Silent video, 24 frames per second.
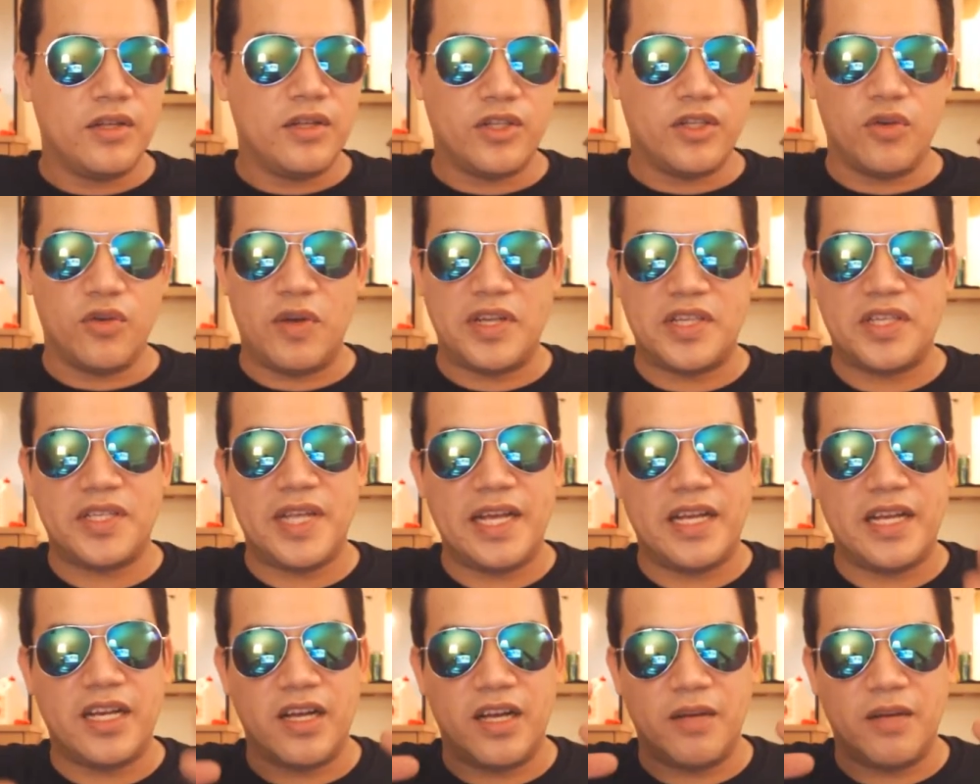So it's
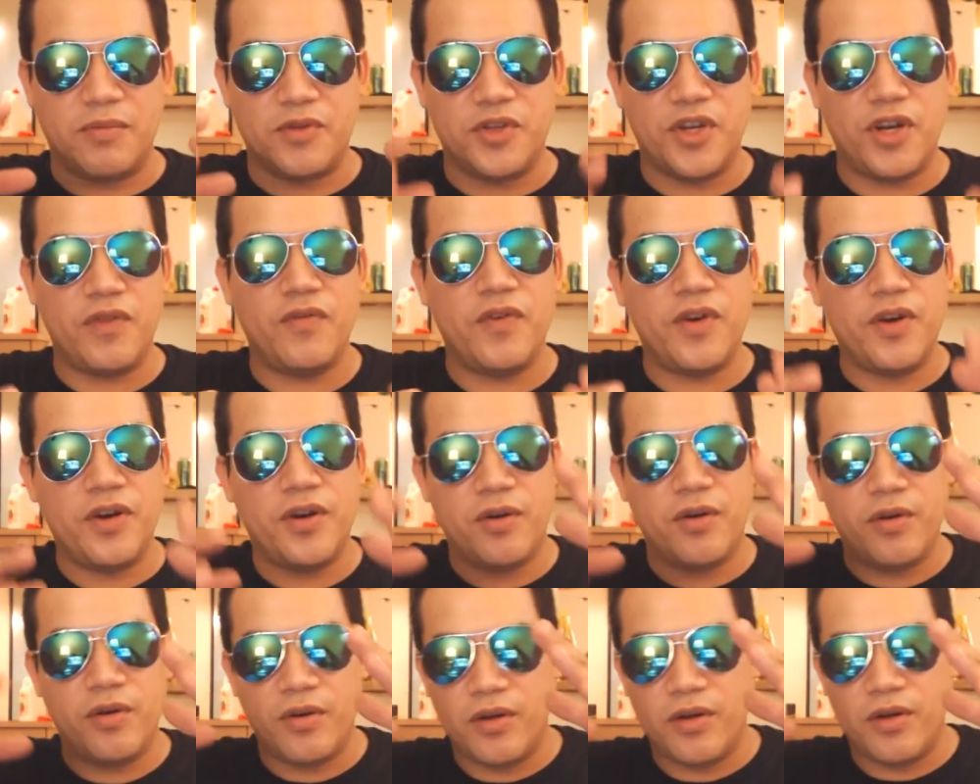like an
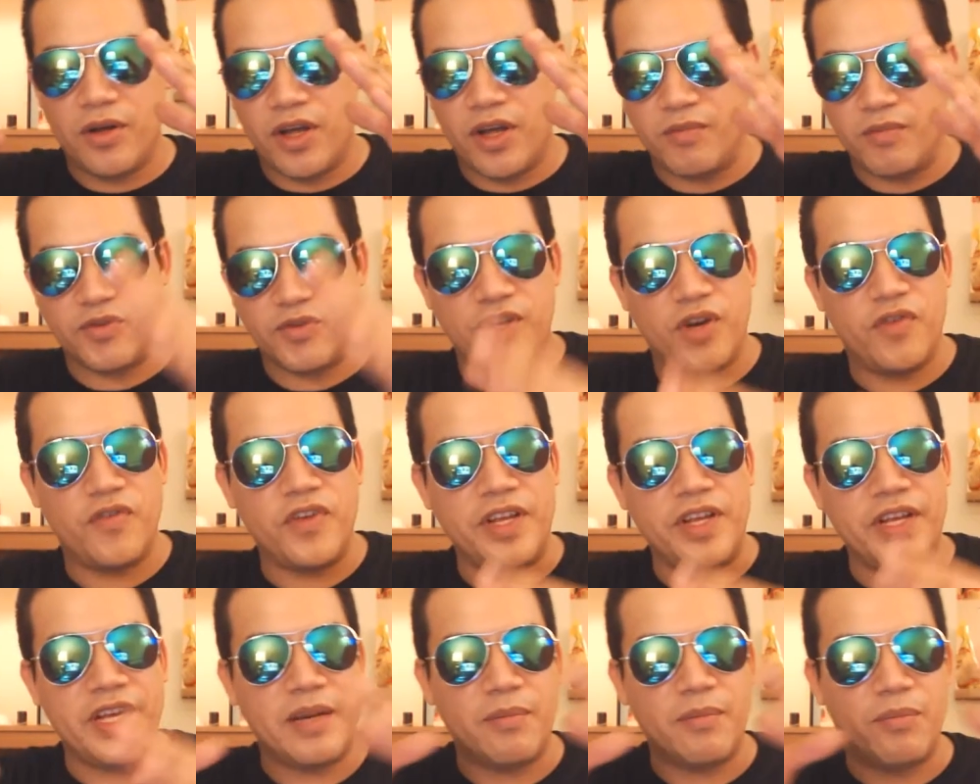observer
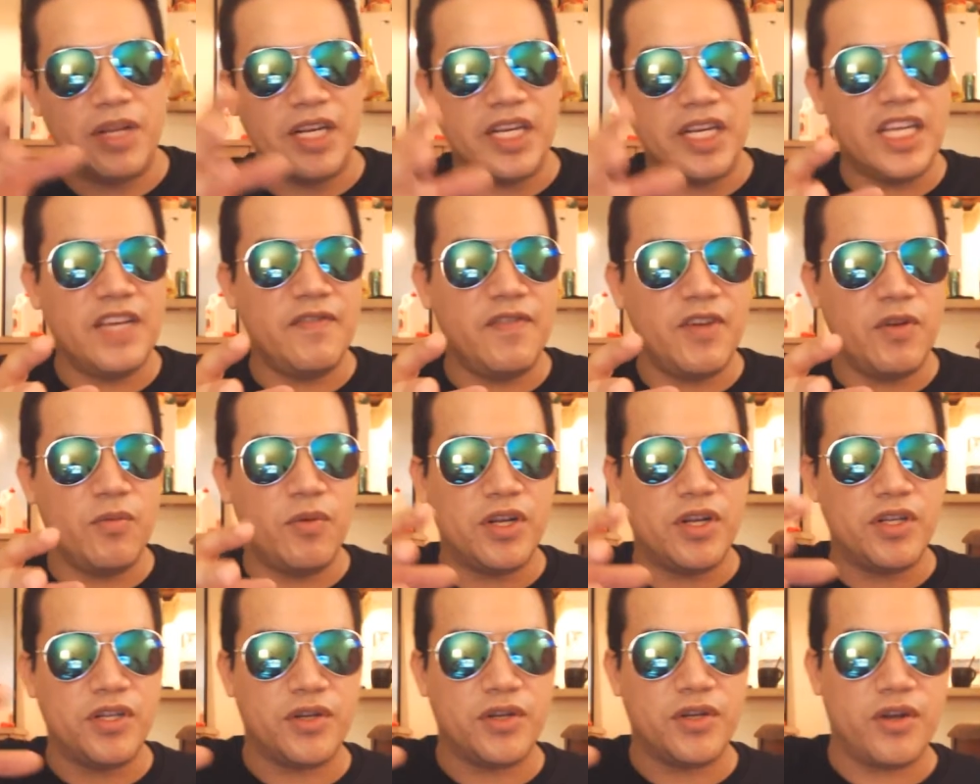observing and believing
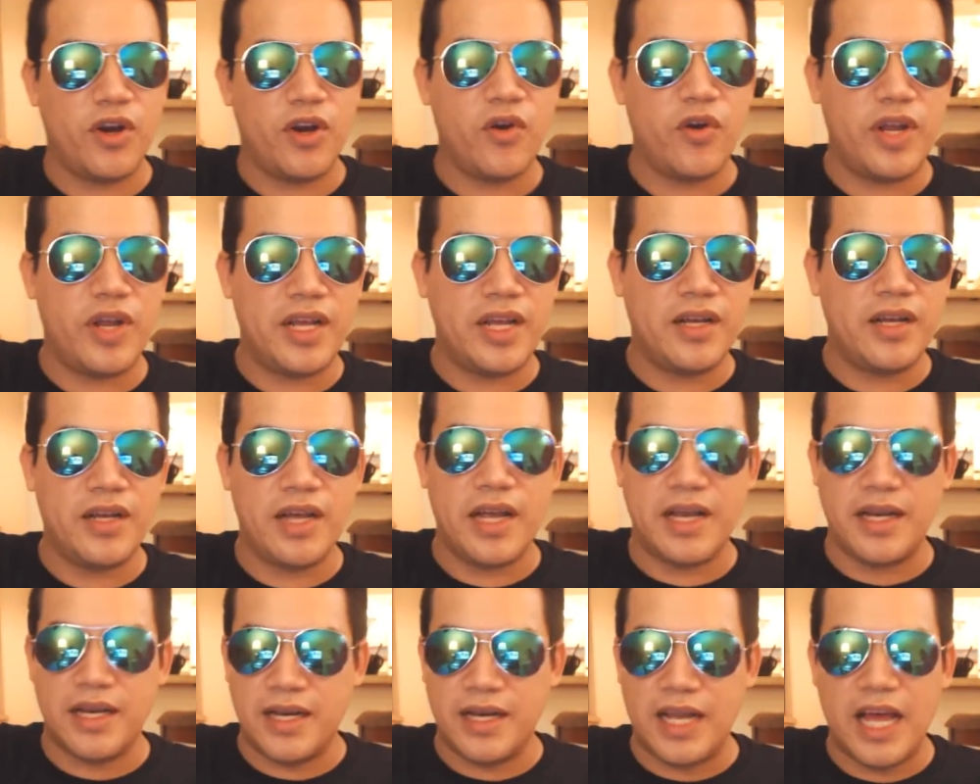what is occurring
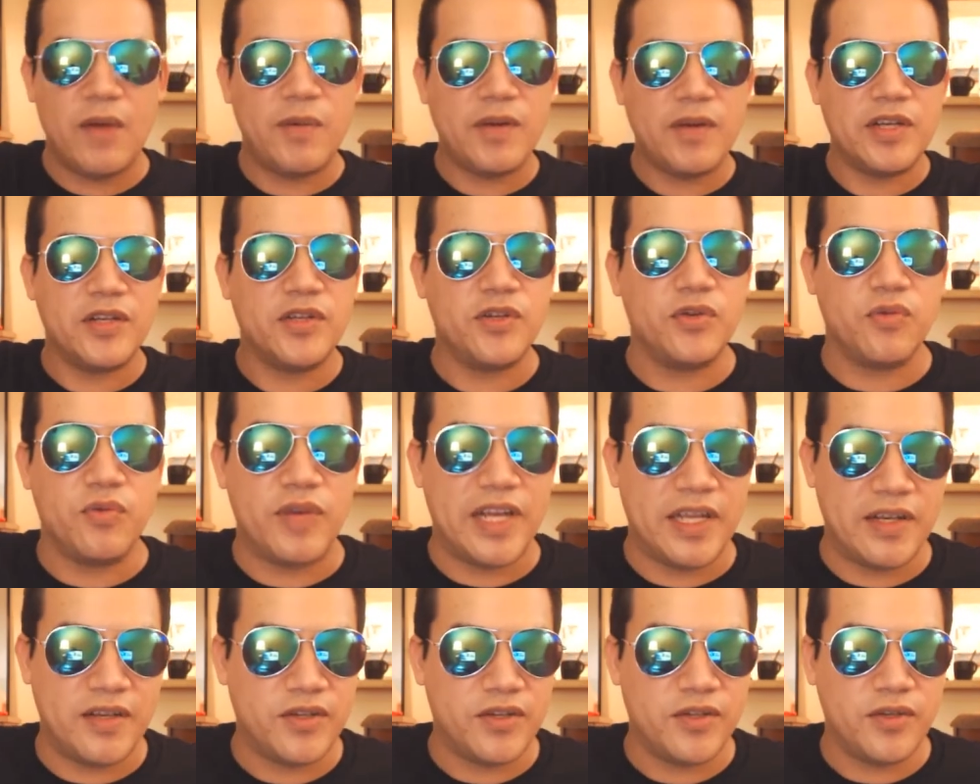and allowing to
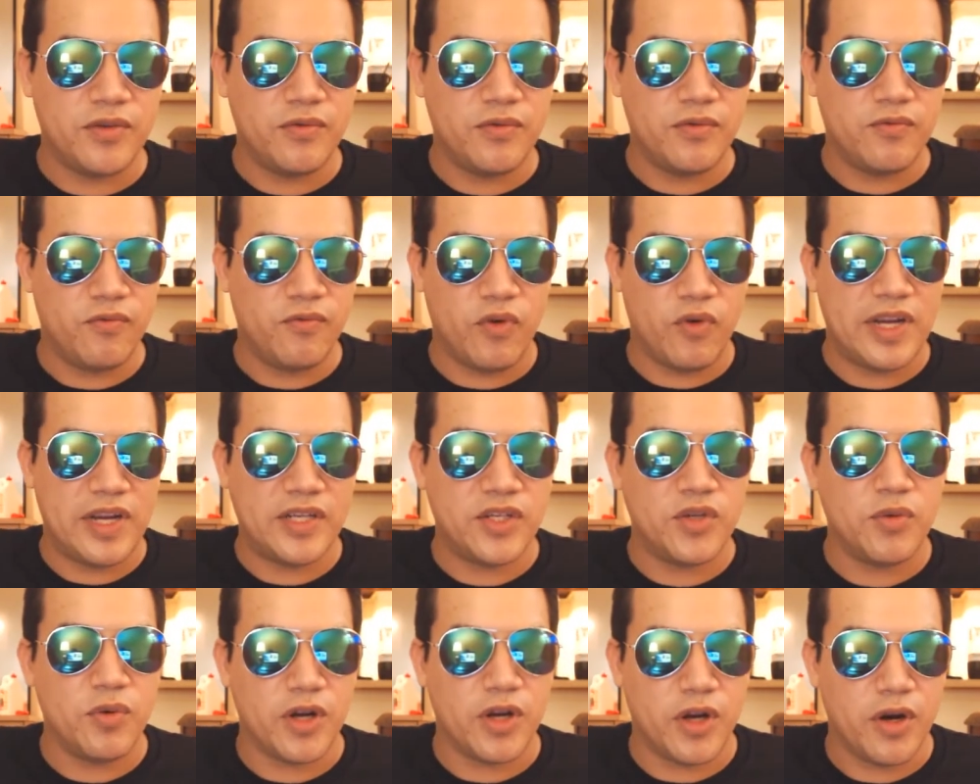it for
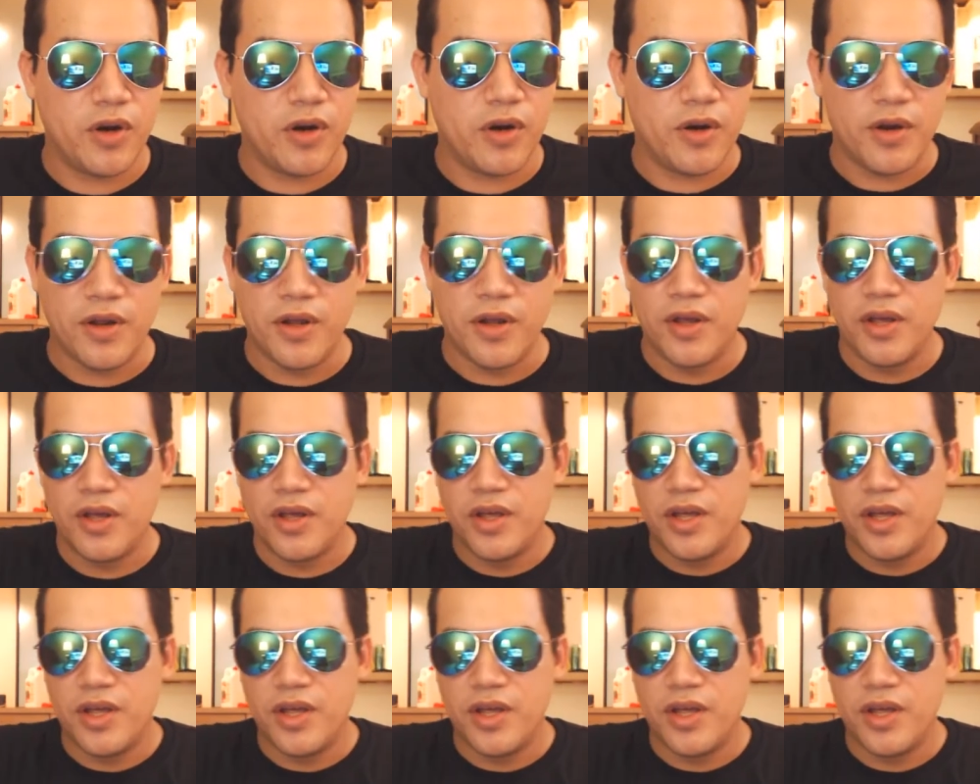it to occur.